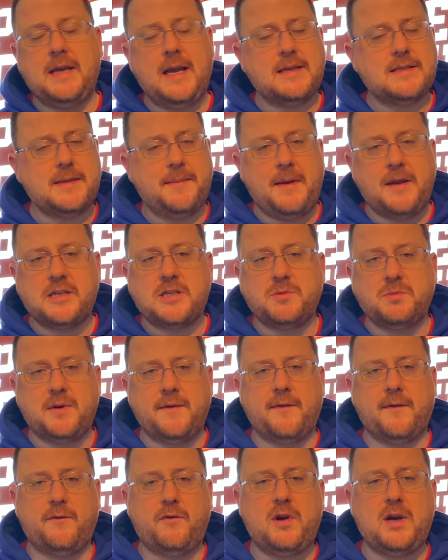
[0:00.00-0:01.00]
As I mentioned, we
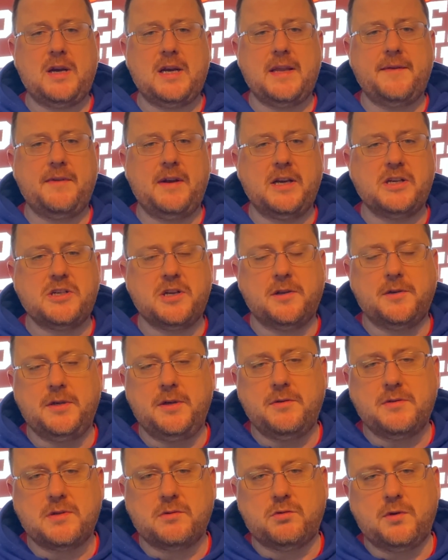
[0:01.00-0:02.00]
have a variety of NHL
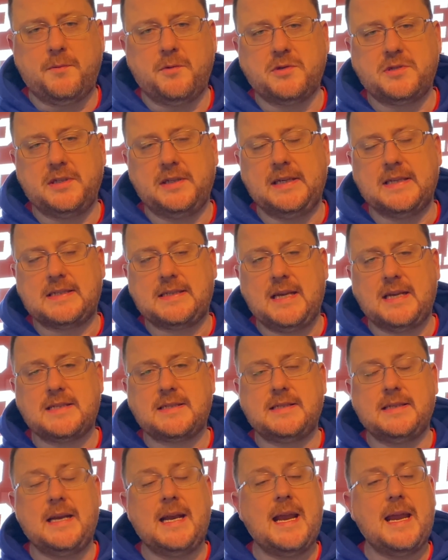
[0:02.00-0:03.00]
news and rumors to discuss
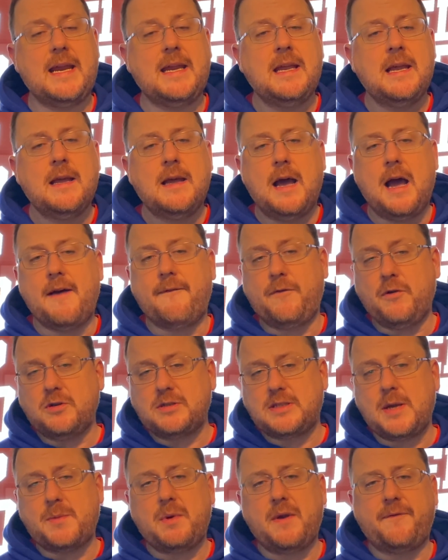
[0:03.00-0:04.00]
today.
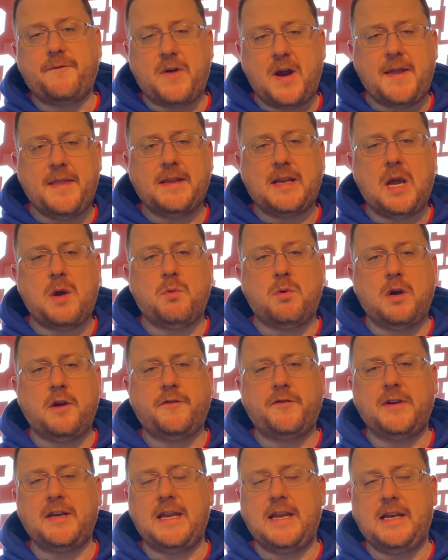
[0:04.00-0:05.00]
First up, we finally got word
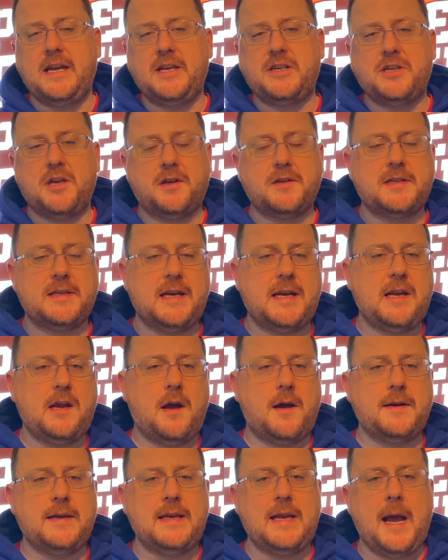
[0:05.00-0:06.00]
from the NHL today
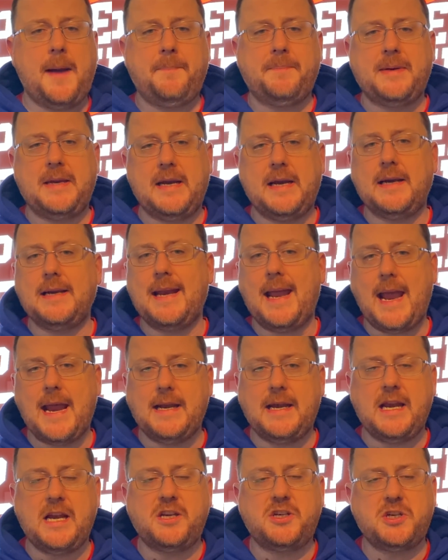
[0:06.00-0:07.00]
on the updated
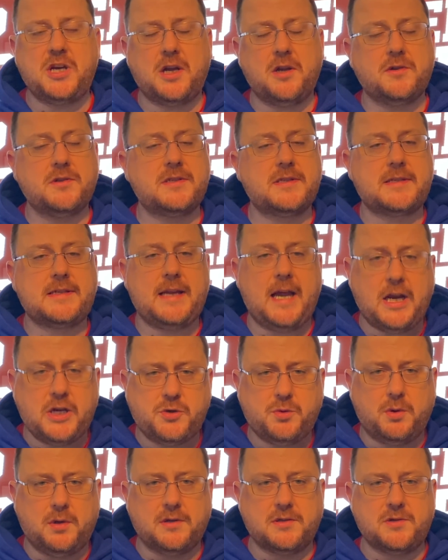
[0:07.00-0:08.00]
NHL
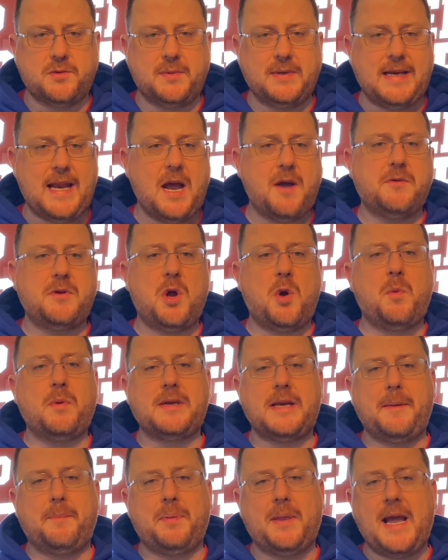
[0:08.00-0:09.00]
schedule. So we now know what
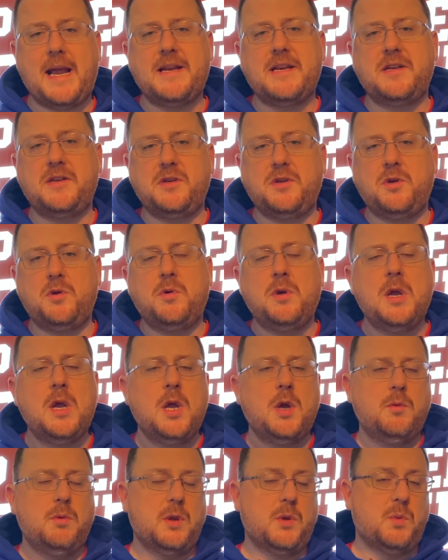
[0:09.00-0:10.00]
they plan to do
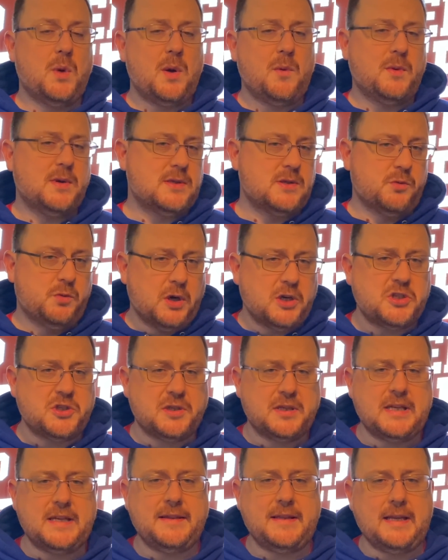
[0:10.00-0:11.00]
with what was
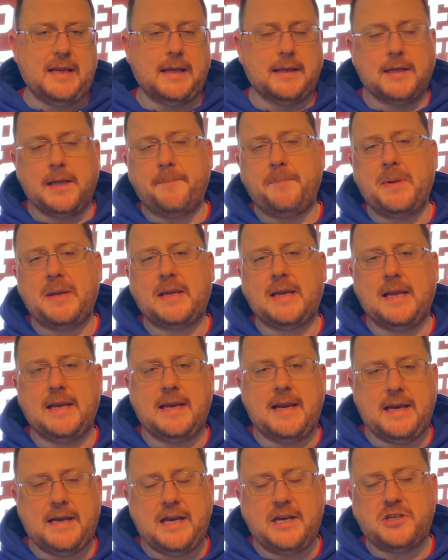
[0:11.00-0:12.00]
originally the Olympic and
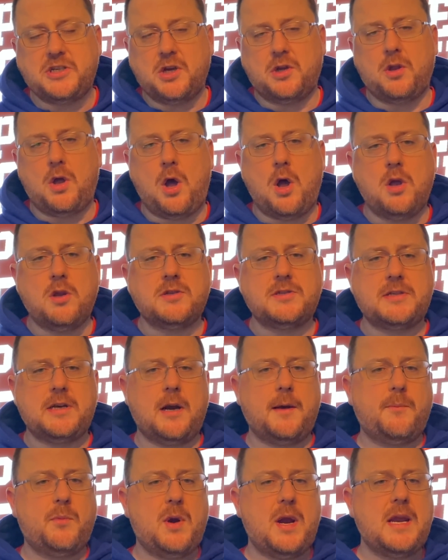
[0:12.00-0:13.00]
NHL
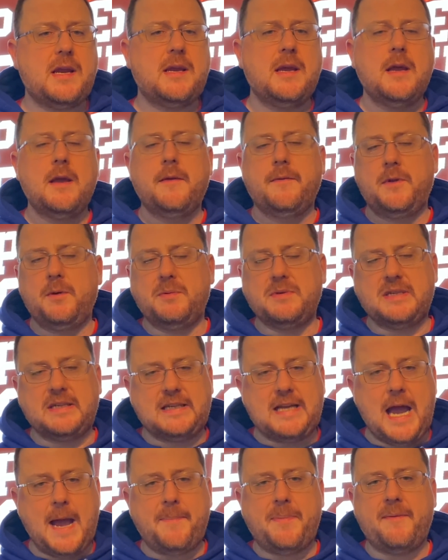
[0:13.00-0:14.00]
All-Star break. There was a
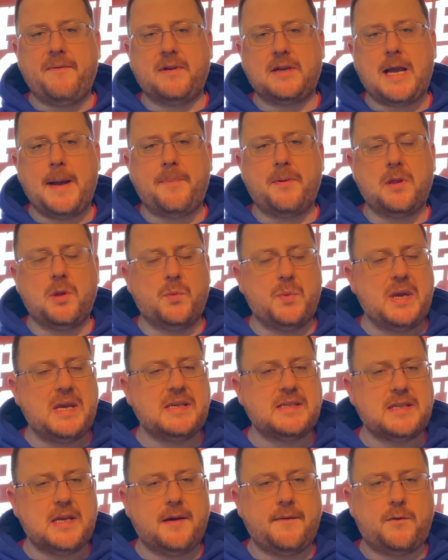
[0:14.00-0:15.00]
gap of a couple of
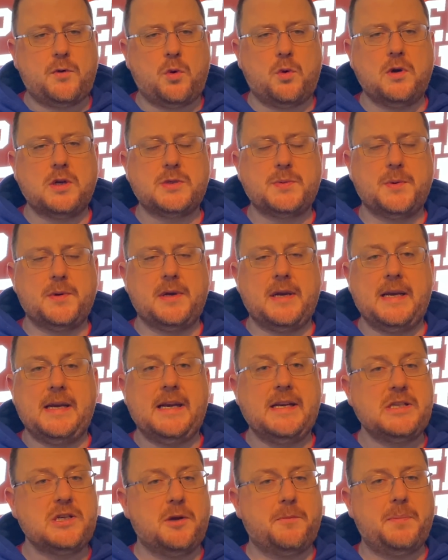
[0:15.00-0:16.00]
weeks there, of course, where
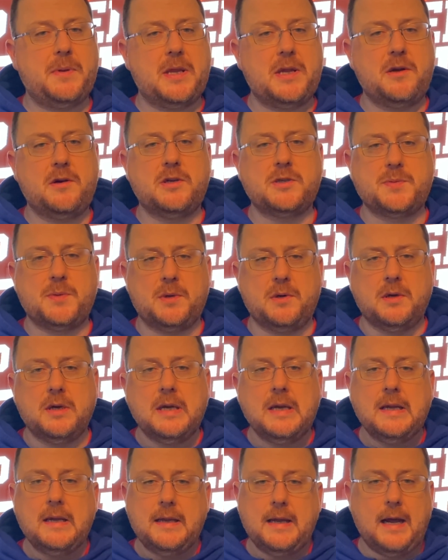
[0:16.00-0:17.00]
NHL players were
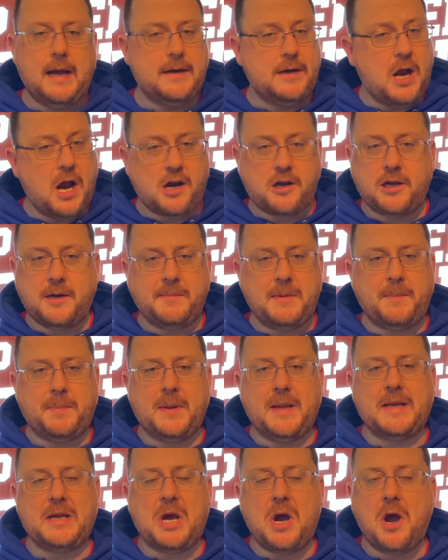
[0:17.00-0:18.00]
not going to be
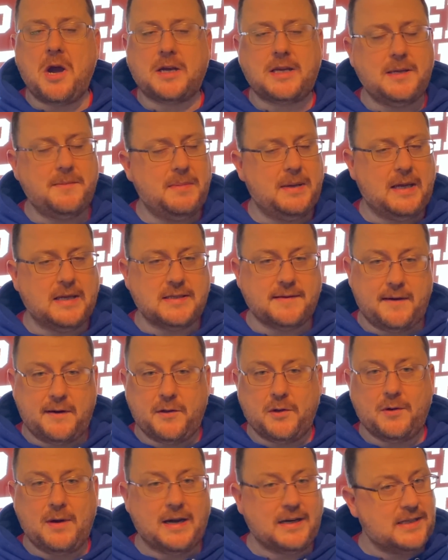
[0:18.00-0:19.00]
playing hockey because of
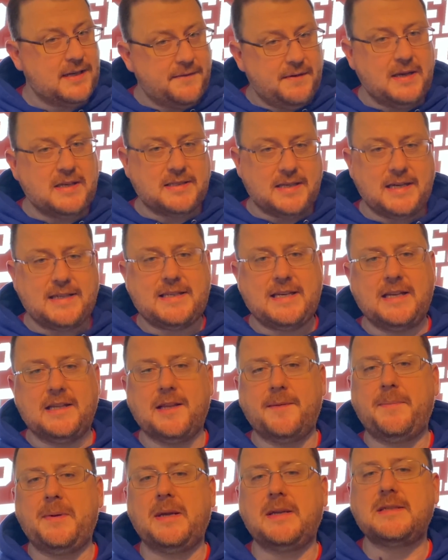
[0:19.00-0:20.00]
other activities like the
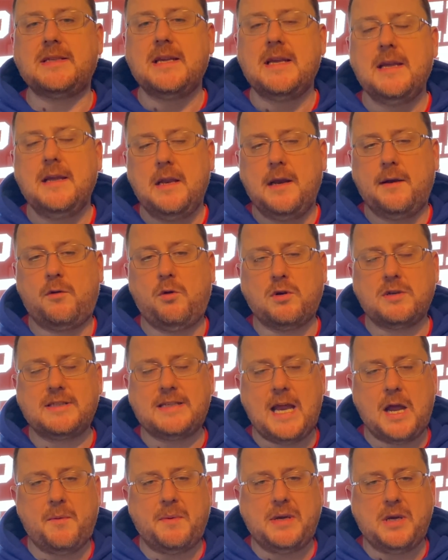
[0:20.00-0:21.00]
Olympics. And of course,
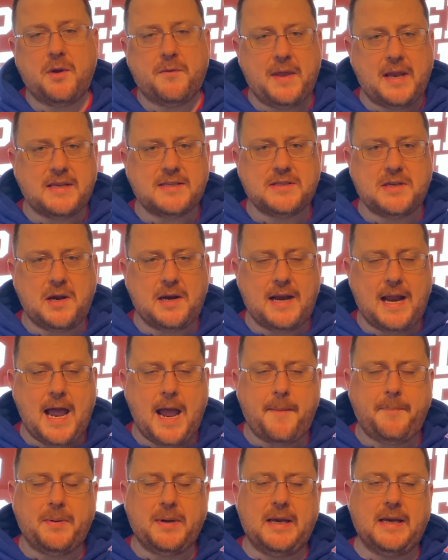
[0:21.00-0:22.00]
now we know that's not
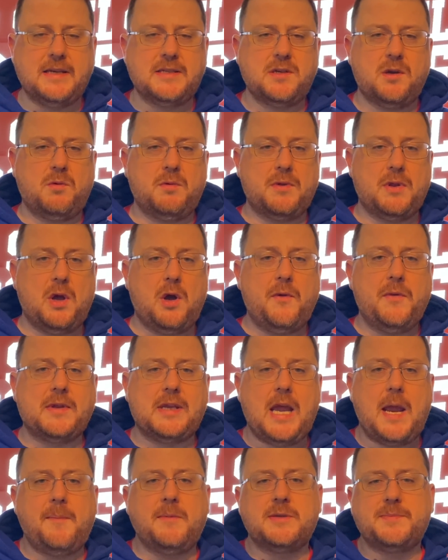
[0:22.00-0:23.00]
happening. So with all the
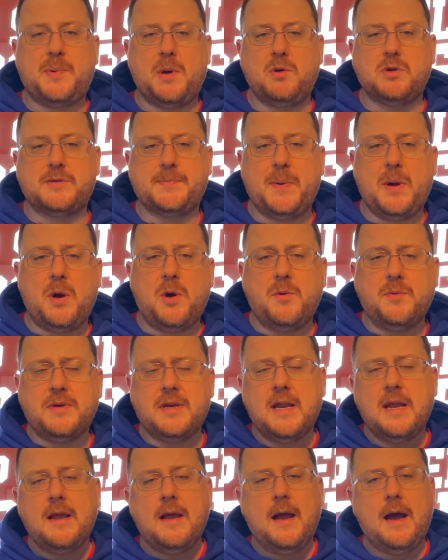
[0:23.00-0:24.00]
games postponed,
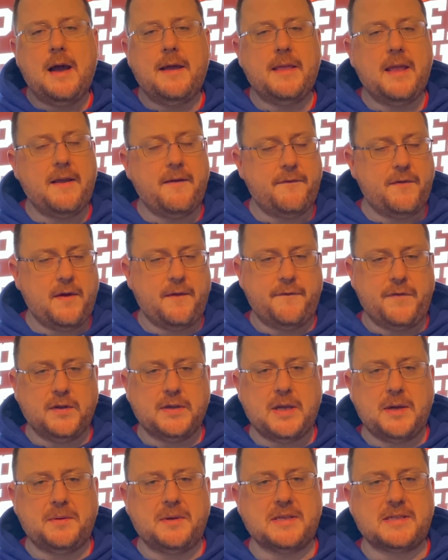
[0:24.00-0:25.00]
they've filled
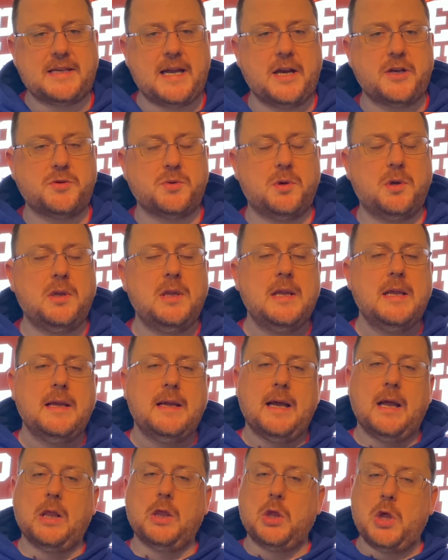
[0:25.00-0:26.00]
out the schedule.
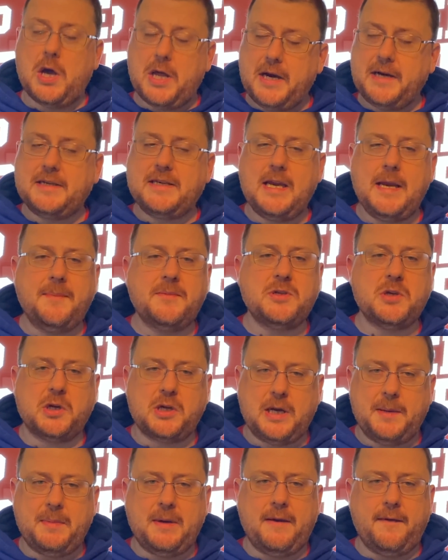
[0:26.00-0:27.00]
A lot of teams are
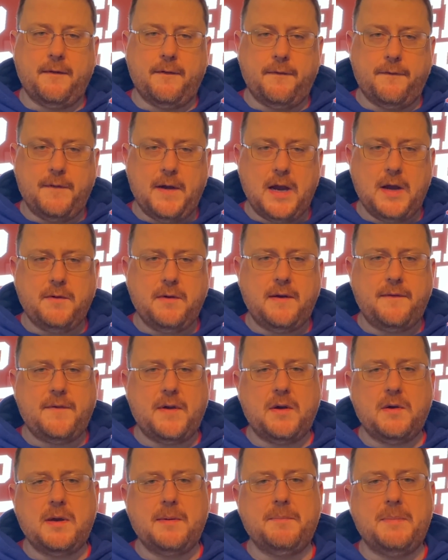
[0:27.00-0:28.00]
going to be very,
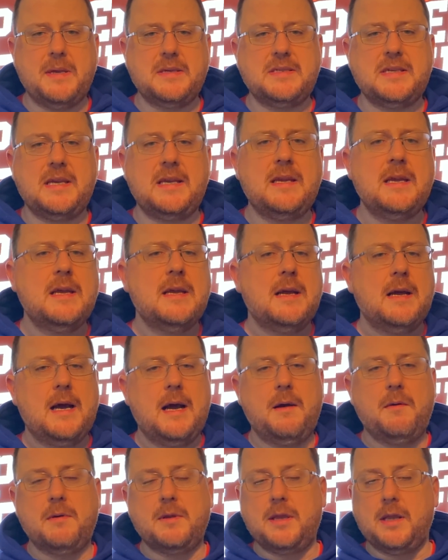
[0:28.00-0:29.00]
very busy
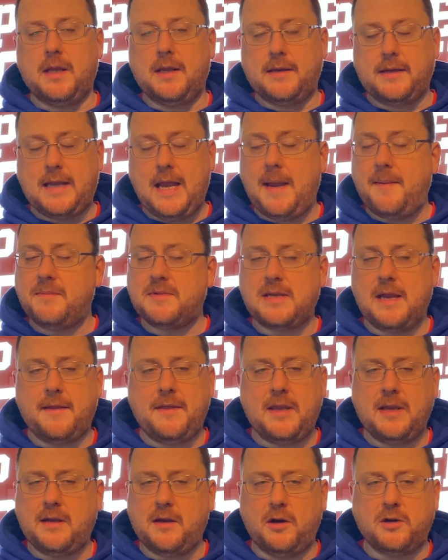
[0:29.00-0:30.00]
with the games. I
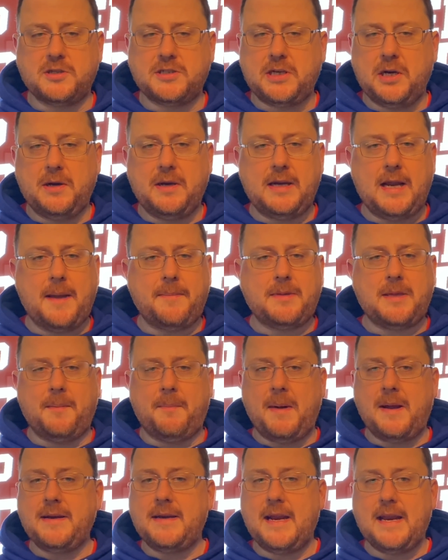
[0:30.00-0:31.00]
think are starting up the
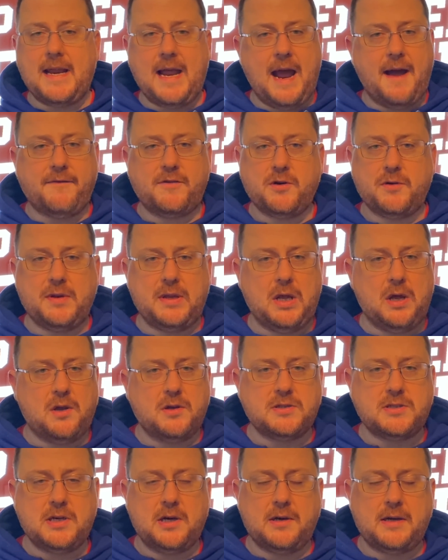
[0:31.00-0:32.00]
Monday after the
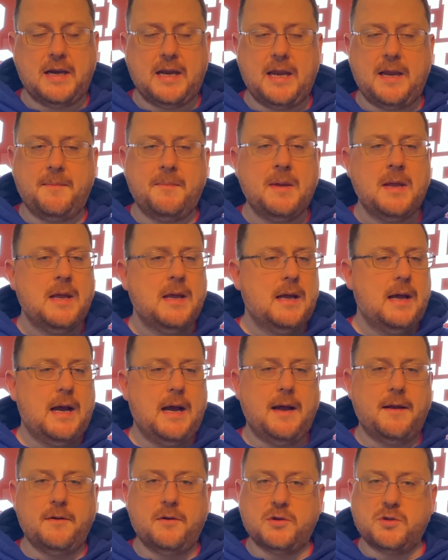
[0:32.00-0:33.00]
All-Star game.
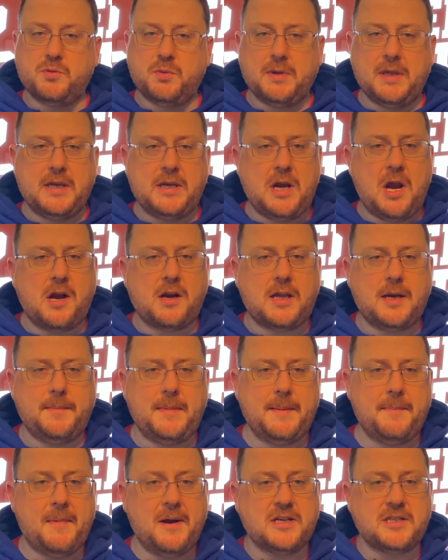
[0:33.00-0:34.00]
There's really not going to
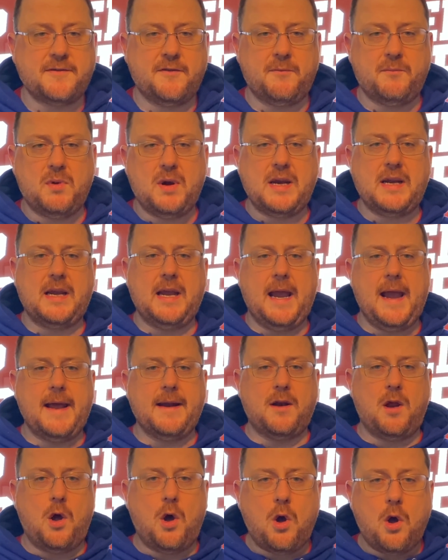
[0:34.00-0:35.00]
be much of a break
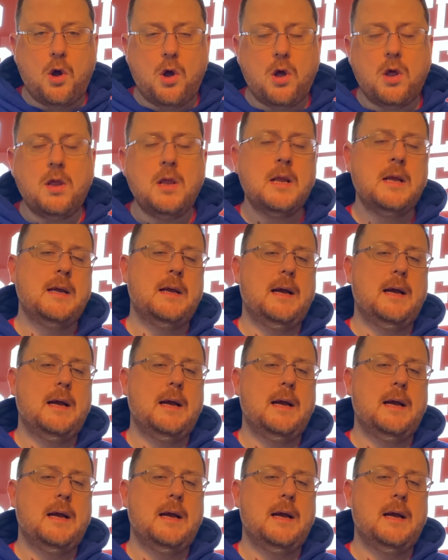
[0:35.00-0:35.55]
at all.